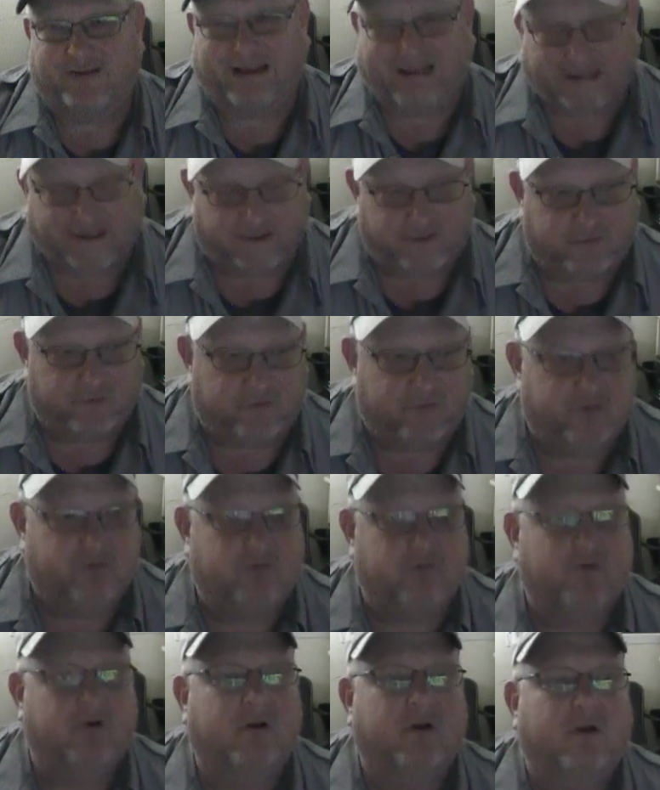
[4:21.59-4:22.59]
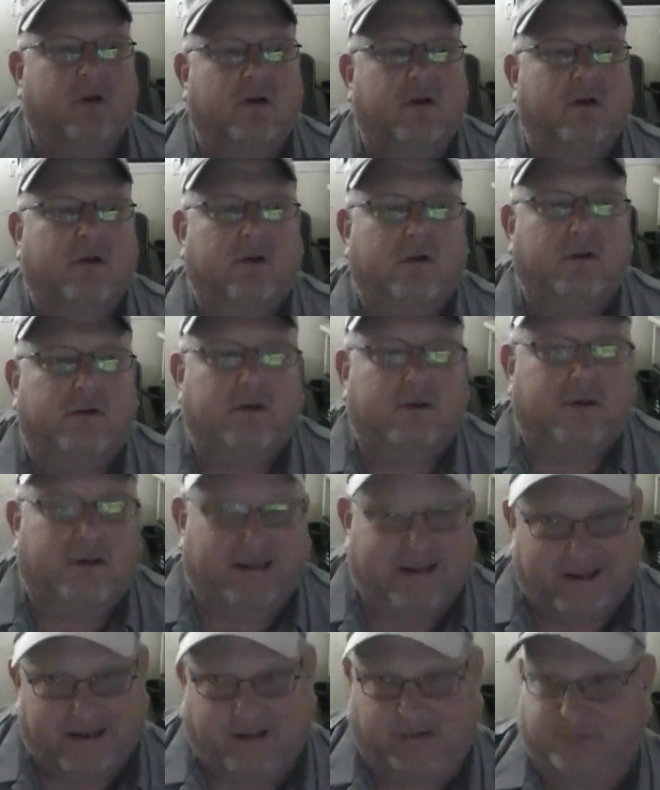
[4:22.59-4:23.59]
each?
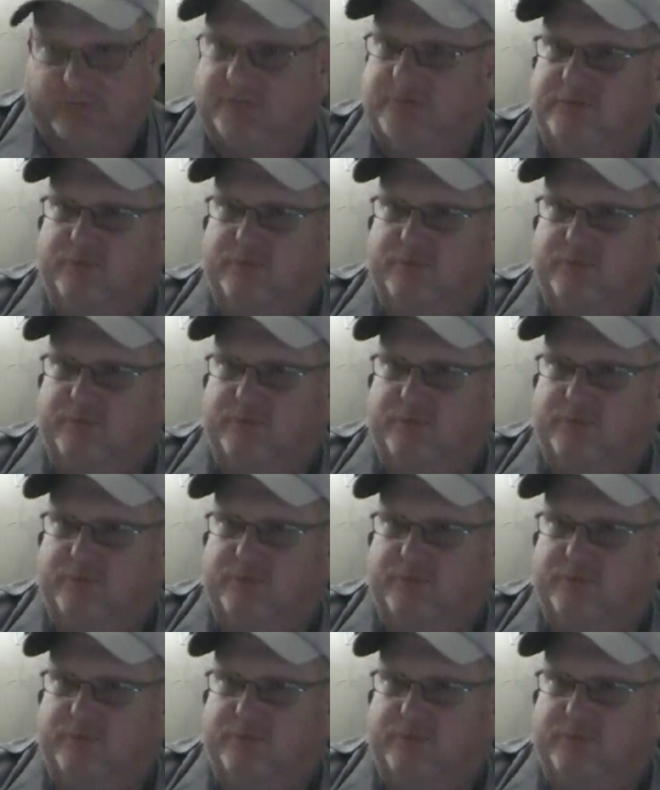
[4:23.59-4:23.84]
Yes.